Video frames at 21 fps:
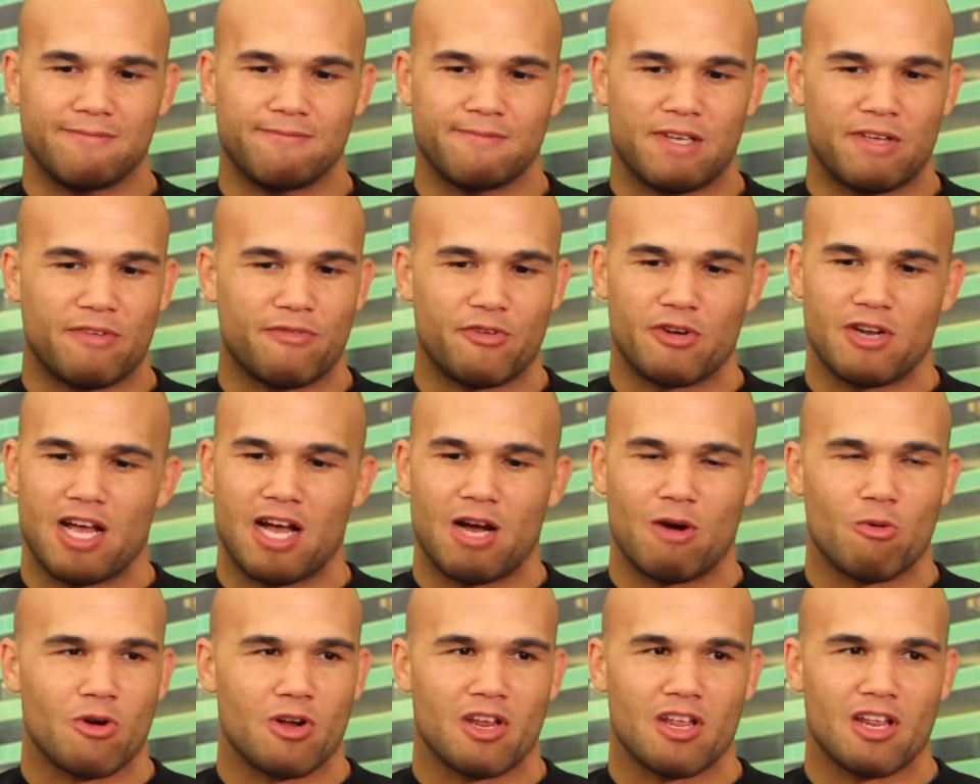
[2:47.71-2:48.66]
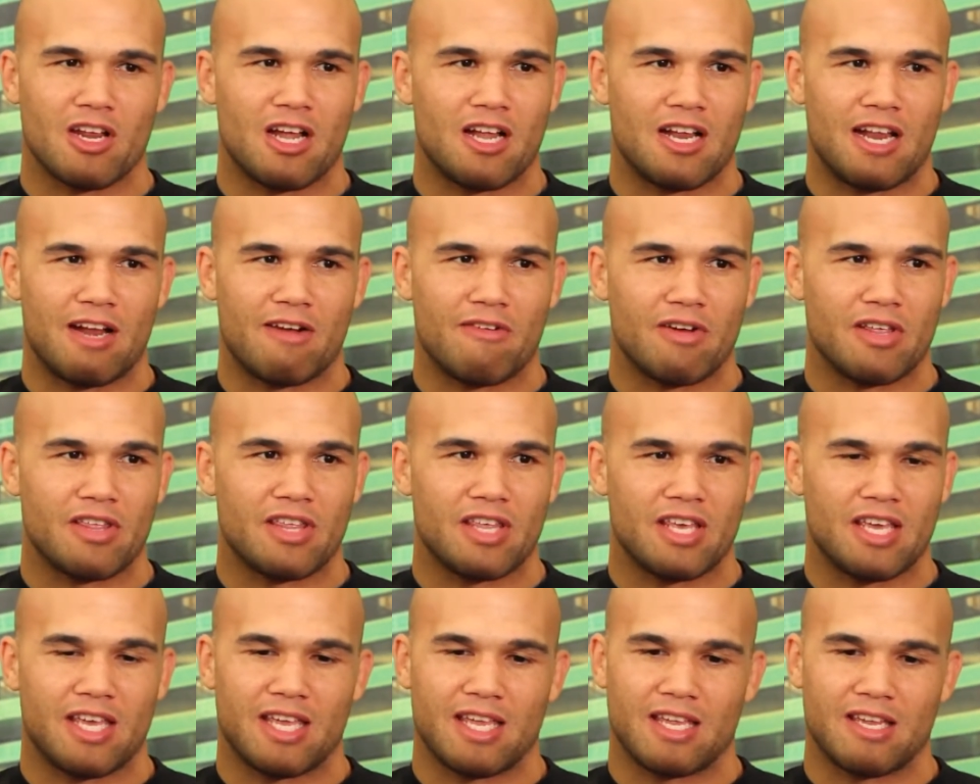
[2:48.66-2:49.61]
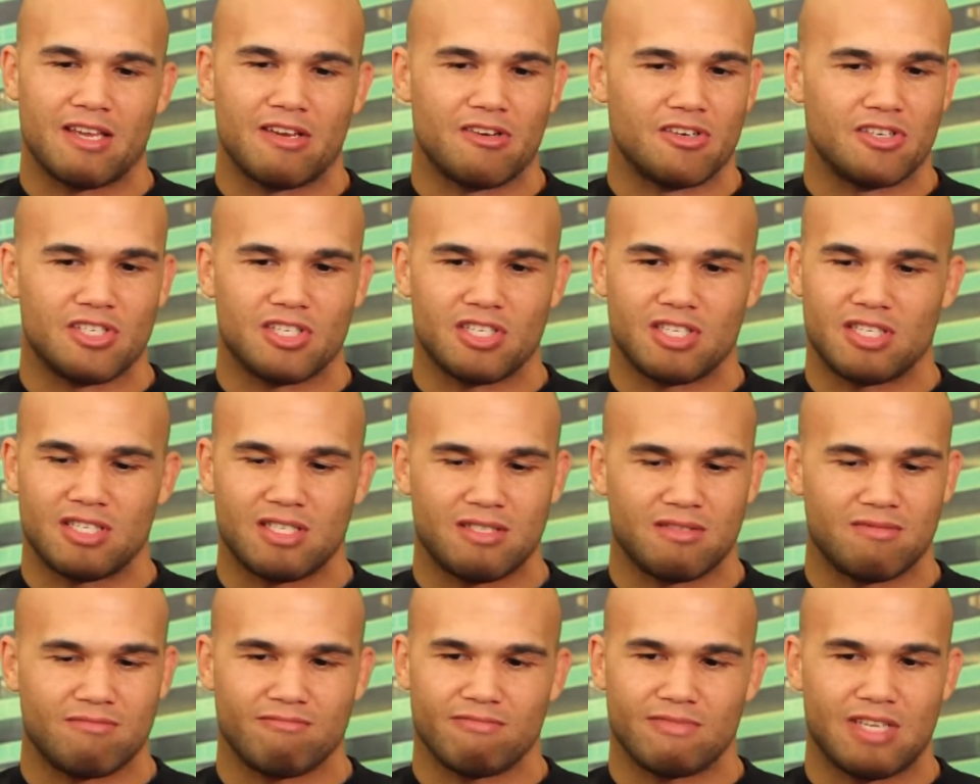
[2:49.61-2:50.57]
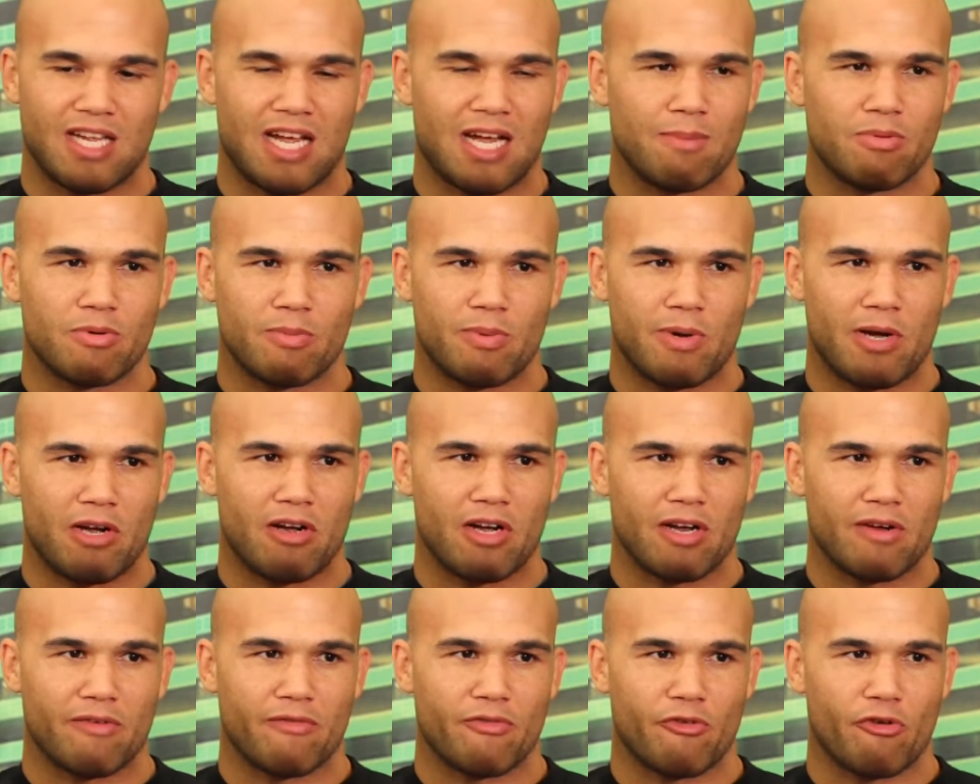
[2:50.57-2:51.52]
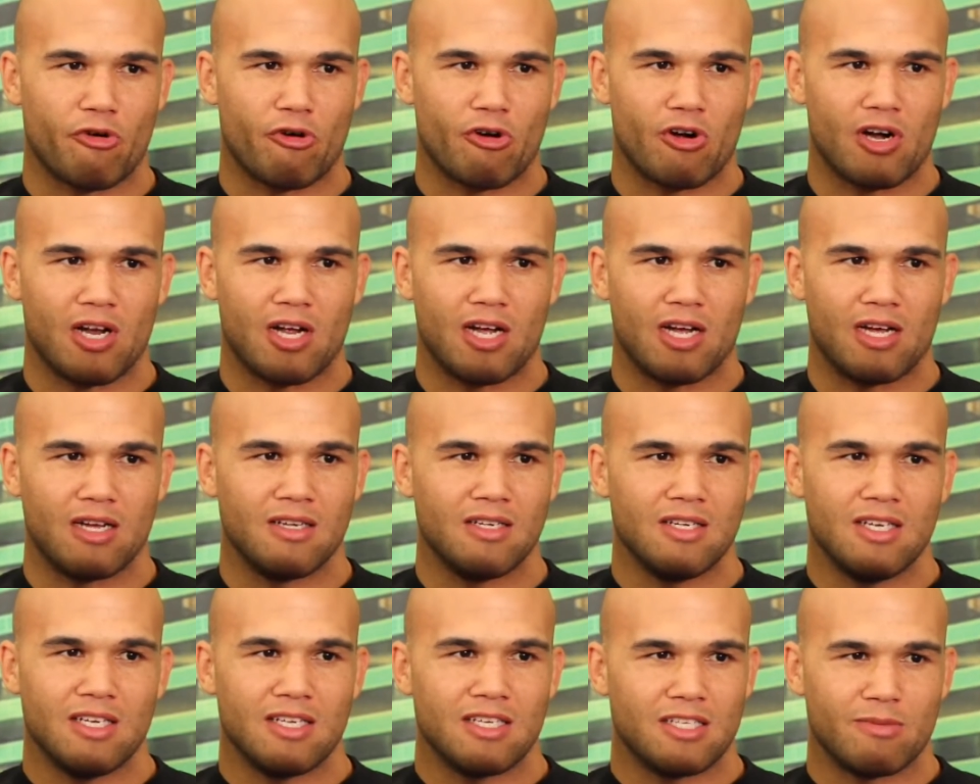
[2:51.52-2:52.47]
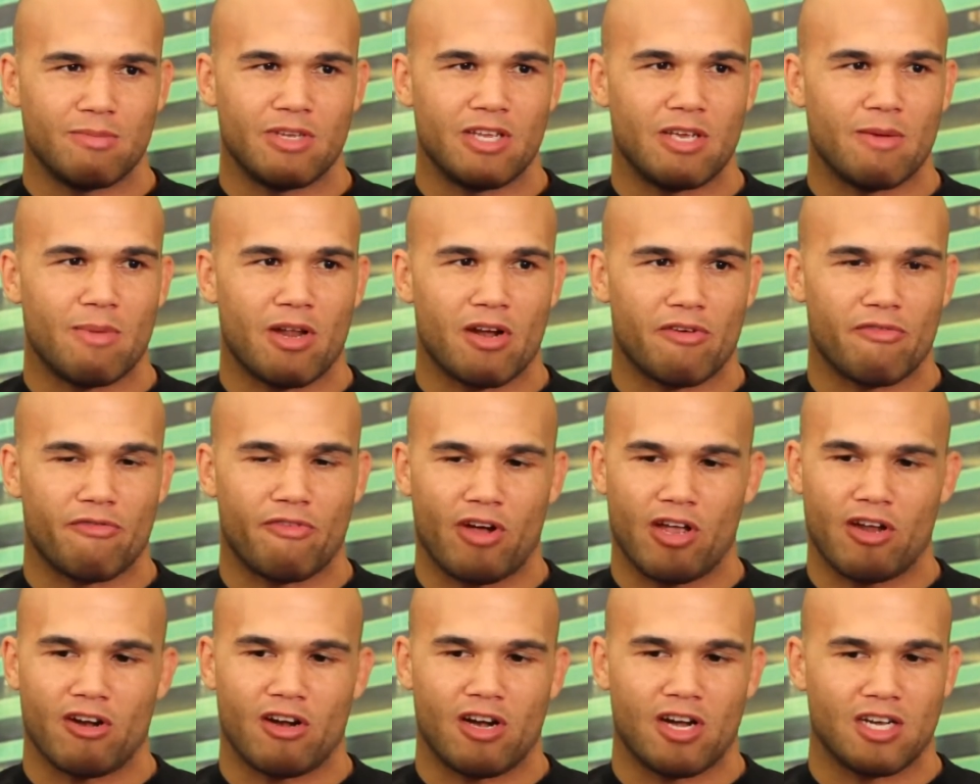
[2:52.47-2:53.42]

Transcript: if you're not working on everything, you're just not preparing for to be a better fighter.